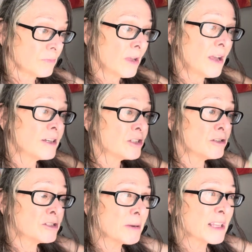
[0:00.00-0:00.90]
I had to
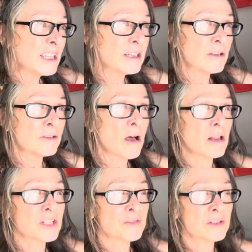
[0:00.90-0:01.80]
use my legal
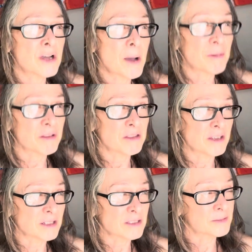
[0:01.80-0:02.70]
knowledge for a couple of
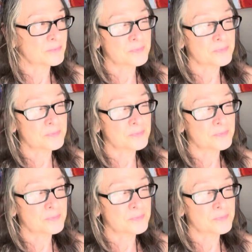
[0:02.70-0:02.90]
things.